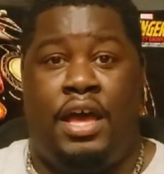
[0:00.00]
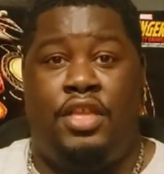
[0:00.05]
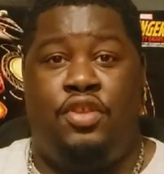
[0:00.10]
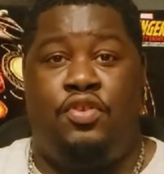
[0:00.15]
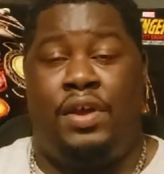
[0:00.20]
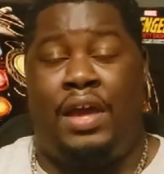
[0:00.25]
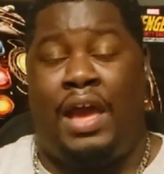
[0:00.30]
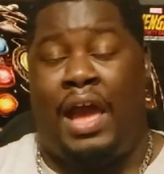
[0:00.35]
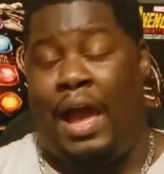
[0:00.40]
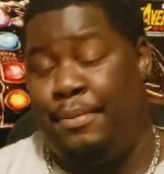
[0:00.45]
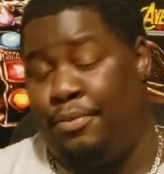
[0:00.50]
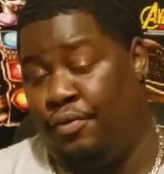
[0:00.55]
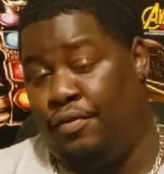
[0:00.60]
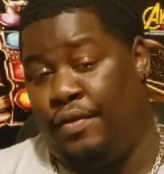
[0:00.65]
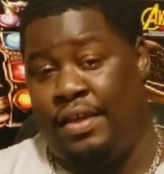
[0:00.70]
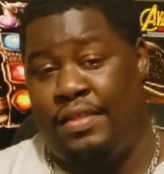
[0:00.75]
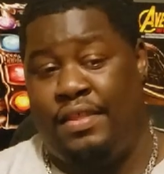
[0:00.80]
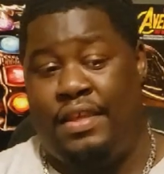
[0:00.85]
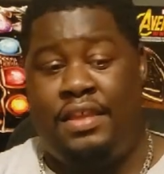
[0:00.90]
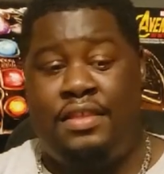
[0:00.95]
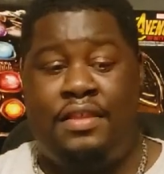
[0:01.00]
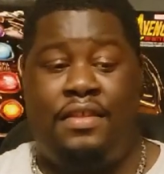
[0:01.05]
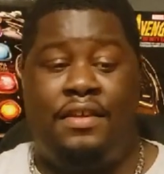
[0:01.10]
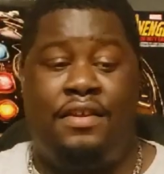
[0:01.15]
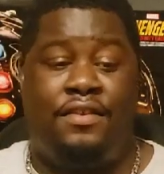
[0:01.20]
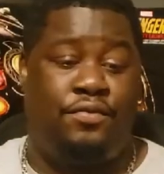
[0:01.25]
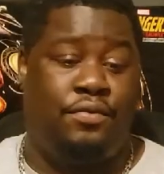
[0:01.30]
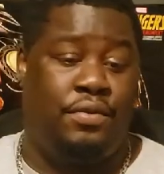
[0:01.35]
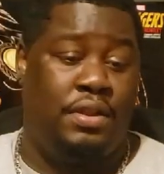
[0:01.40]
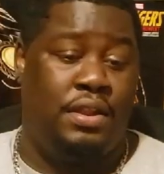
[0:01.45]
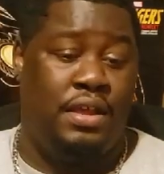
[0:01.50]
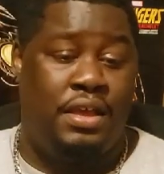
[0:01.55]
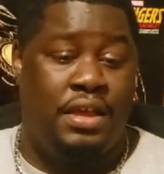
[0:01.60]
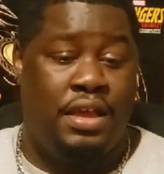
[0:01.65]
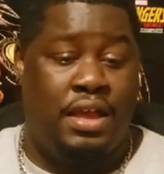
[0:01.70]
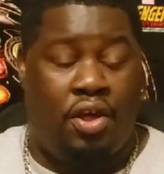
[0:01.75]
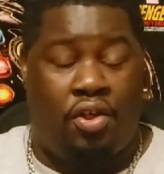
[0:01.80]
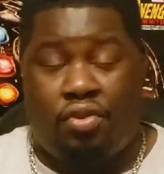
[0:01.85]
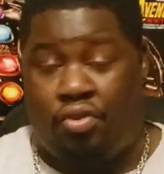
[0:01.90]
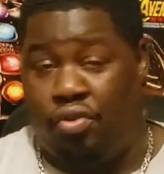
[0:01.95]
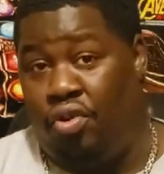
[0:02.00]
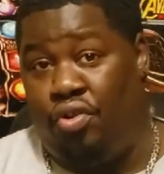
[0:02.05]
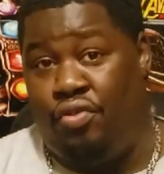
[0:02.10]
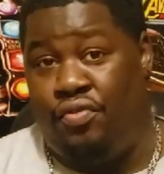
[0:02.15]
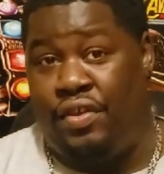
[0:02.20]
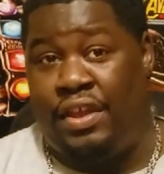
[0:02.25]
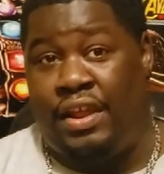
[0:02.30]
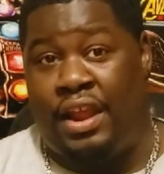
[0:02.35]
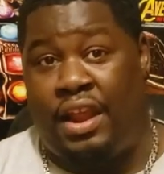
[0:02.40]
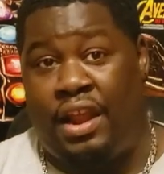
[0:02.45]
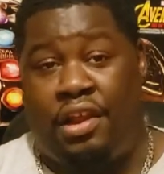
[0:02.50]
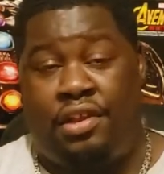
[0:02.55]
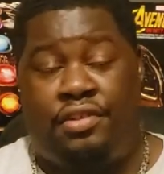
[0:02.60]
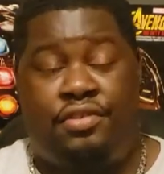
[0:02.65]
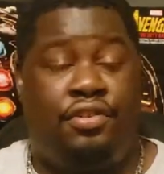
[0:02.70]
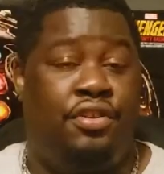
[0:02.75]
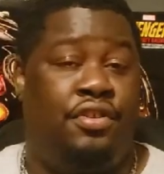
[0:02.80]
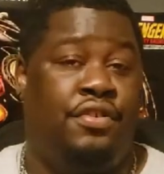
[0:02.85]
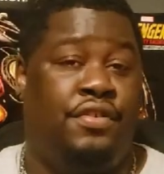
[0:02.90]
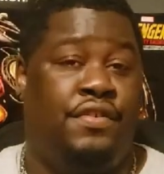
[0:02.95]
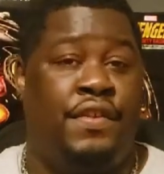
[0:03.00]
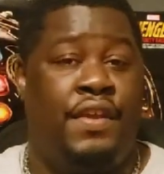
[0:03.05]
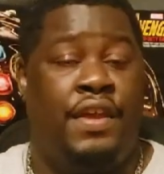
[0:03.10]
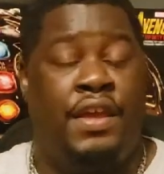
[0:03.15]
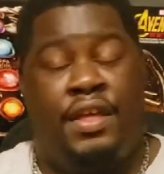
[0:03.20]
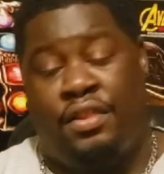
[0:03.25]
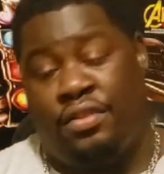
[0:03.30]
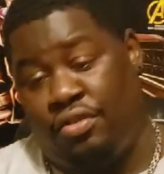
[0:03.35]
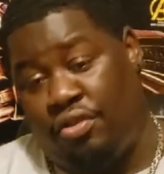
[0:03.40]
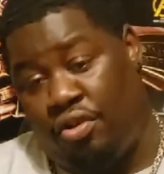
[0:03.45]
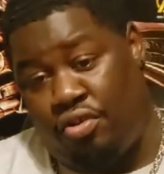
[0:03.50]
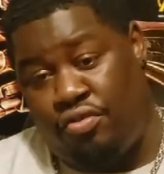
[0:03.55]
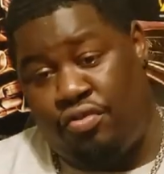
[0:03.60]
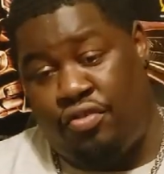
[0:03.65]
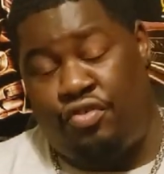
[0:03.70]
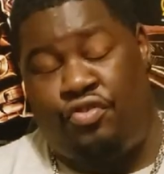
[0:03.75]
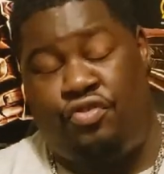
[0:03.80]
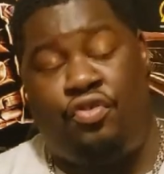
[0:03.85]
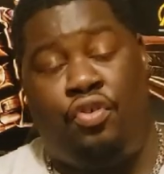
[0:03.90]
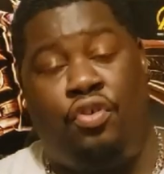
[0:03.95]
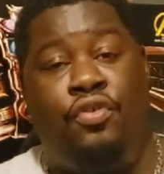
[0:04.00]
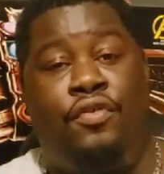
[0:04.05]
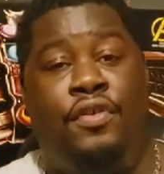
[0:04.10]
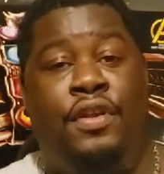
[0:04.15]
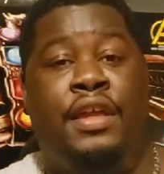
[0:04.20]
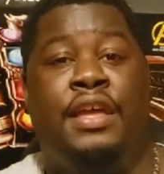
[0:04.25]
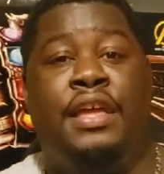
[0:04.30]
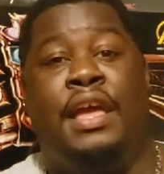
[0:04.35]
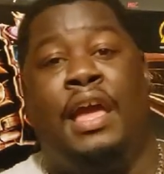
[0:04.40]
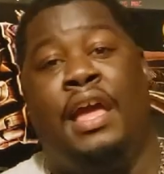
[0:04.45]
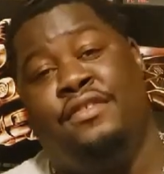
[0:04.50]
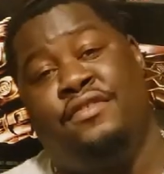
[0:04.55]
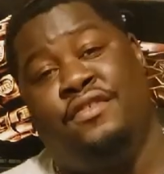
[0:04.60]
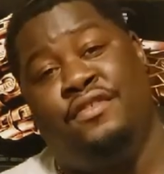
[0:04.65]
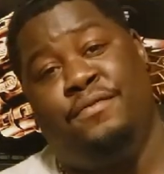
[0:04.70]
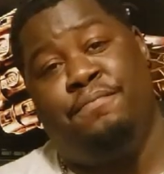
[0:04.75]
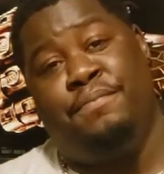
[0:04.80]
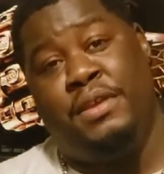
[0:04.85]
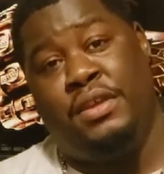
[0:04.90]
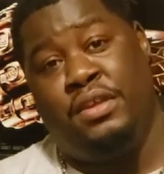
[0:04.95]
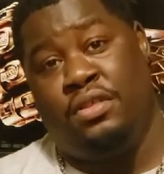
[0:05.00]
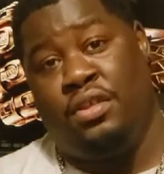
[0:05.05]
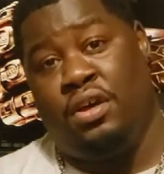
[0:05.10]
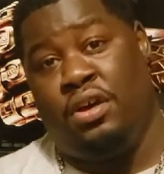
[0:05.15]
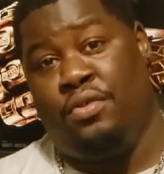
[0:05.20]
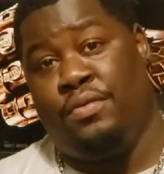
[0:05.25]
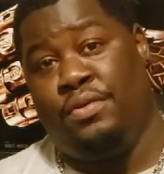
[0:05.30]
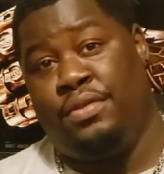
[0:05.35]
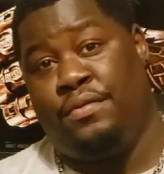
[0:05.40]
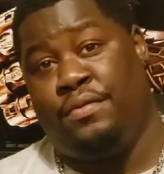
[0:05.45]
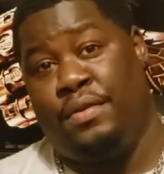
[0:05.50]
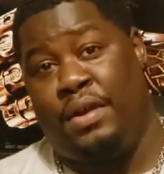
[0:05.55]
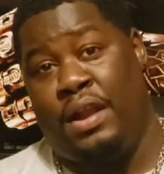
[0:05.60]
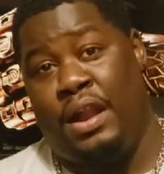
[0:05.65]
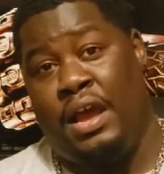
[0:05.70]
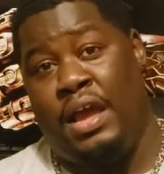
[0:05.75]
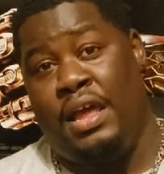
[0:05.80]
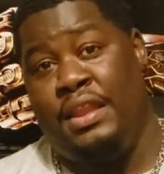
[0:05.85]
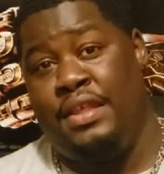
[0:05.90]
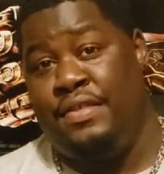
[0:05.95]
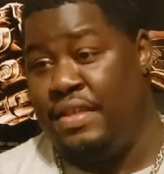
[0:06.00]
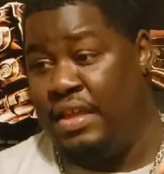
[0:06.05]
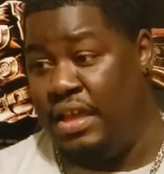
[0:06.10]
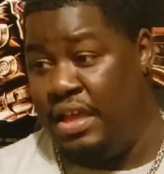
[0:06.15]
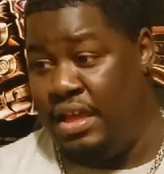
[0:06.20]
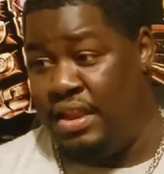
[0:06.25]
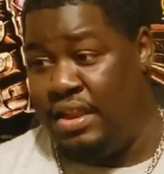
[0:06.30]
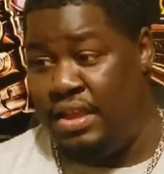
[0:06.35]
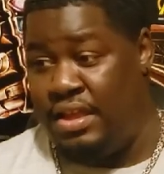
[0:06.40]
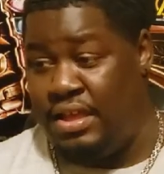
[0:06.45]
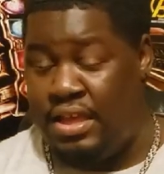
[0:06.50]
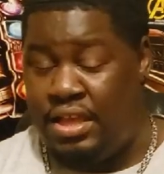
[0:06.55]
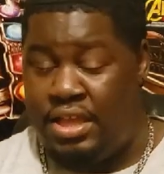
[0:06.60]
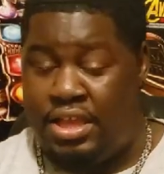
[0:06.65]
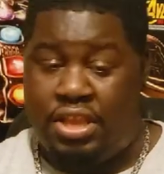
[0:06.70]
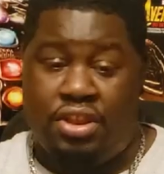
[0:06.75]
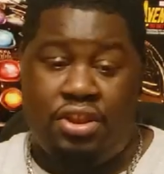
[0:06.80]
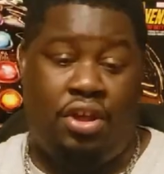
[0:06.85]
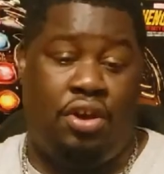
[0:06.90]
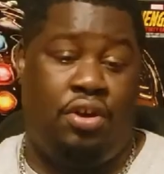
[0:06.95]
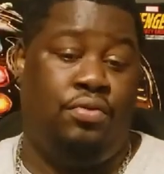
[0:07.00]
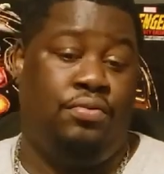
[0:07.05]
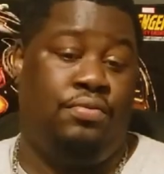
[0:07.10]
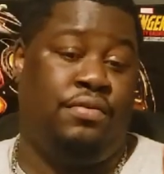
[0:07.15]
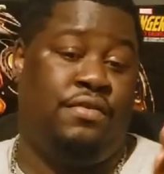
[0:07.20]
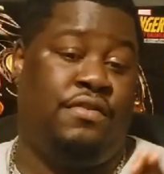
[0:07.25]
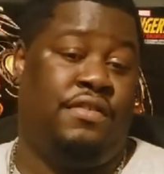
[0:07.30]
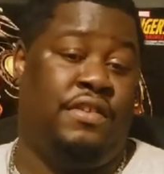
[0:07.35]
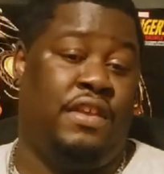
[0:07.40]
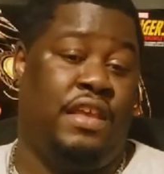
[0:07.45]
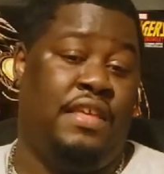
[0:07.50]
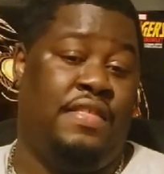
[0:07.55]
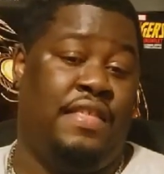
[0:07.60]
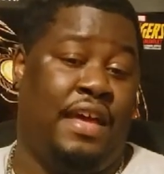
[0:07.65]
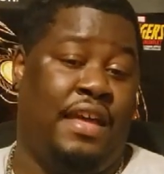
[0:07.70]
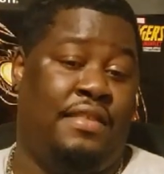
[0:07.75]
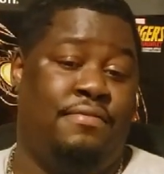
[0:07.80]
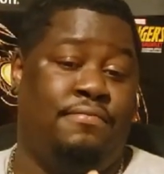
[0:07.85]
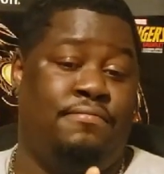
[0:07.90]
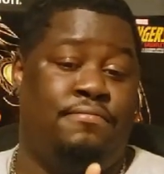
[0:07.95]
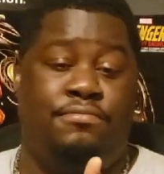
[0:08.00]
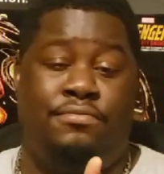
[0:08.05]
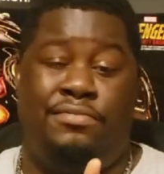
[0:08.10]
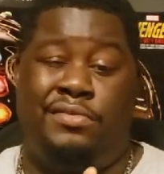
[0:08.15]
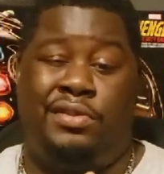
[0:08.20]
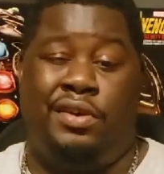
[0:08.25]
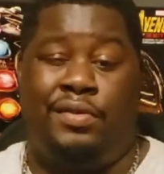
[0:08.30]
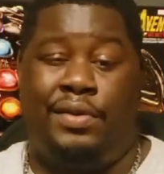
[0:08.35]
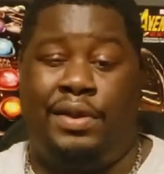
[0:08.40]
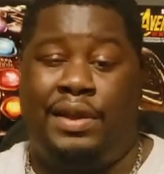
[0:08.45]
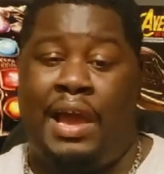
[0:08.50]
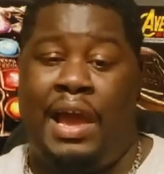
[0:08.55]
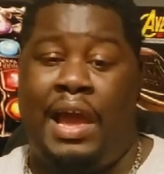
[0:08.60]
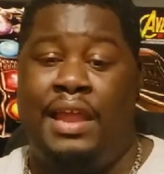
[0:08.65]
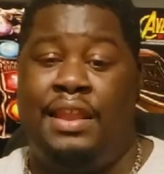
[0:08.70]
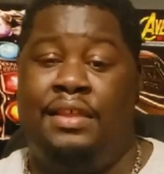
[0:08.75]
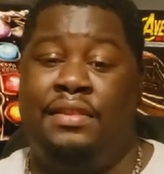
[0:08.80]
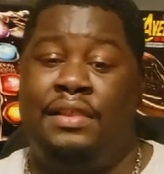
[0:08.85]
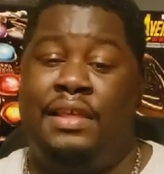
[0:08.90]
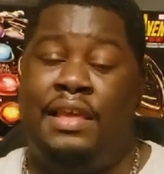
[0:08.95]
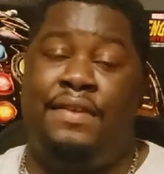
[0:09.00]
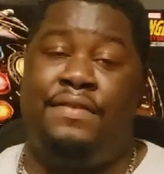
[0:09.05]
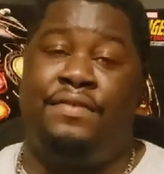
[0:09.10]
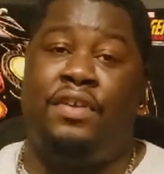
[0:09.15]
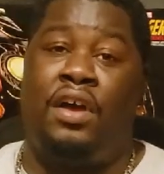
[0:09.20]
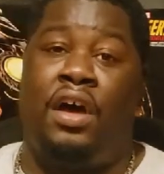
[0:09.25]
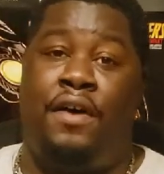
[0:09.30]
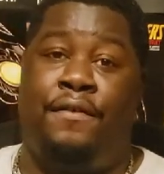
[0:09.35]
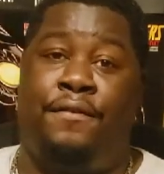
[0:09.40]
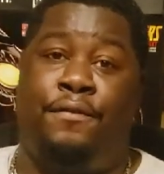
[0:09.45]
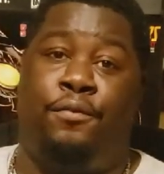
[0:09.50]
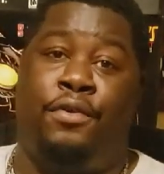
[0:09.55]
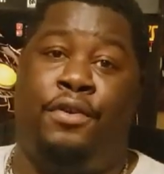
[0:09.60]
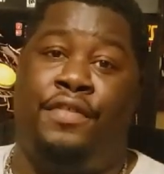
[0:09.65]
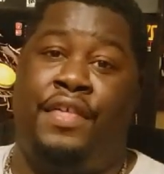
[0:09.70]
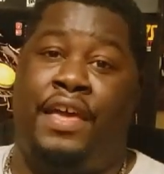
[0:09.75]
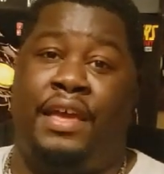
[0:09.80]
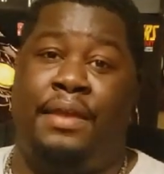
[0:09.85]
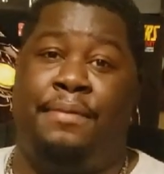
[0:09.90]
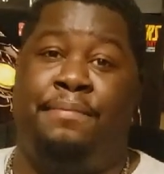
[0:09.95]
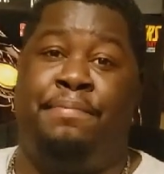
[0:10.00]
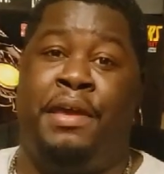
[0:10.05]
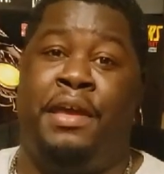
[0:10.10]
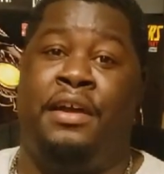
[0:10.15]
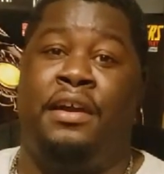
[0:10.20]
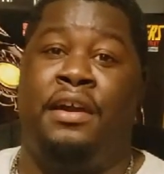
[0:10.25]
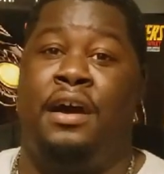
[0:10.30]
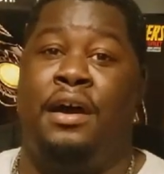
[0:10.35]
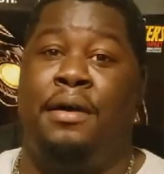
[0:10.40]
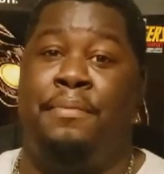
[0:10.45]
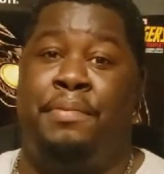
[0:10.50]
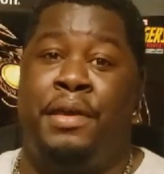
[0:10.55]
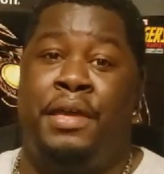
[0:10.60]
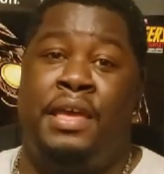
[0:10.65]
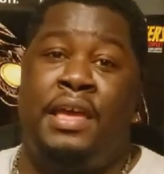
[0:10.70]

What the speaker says: You can hop directly into this one, learn the characters, learn the story, and just be along with the ride, and then see that it kind of leaves off where they could pick up